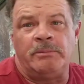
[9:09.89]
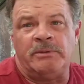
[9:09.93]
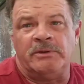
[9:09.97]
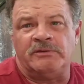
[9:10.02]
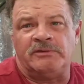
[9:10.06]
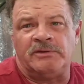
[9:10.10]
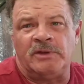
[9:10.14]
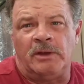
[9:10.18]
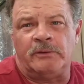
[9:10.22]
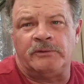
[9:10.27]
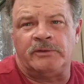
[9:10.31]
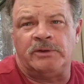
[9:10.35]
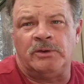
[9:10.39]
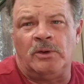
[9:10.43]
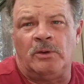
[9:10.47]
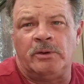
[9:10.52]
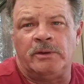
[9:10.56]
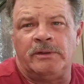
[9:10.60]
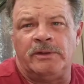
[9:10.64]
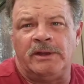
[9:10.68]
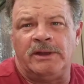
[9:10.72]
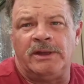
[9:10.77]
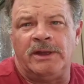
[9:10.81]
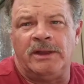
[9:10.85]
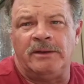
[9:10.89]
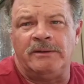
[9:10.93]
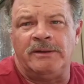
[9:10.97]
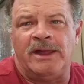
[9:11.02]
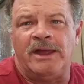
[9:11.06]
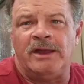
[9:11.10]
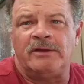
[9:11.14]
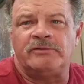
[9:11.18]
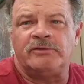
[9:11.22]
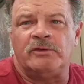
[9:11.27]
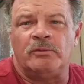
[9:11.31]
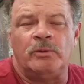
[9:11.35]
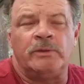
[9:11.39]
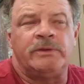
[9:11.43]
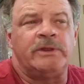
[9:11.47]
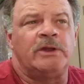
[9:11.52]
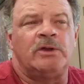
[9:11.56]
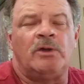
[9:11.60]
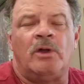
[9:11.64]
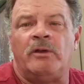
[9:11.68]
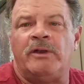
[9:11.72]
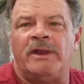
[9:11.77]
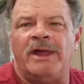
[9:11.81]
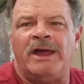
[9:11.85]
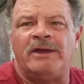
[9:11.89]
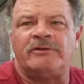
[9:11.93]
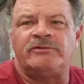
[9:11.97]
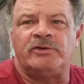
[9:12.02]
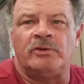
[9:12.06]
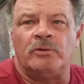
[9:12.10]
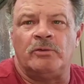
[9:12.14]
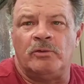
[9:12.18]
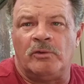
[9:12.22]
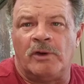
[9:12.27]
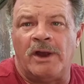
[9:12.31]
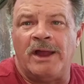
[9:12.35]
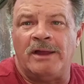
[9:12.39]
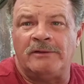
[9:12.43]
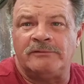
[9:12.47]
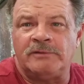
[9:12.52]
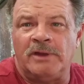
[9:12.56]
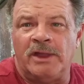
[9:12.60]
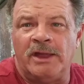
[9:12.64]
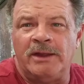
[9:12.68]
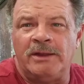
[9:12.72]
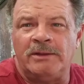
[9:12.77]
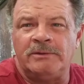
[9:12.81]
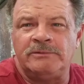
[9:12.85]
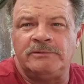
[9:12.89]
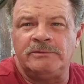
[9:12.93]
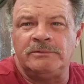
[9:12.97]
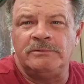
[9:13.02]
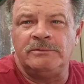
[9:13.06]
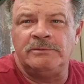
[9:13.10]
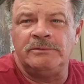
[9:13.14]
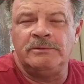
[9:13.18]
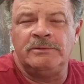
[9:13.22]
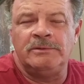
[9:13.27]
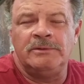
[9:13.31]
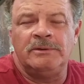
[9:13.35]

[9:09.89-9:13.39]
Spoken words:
up in South Dakota, they got national, what they call national grasslands.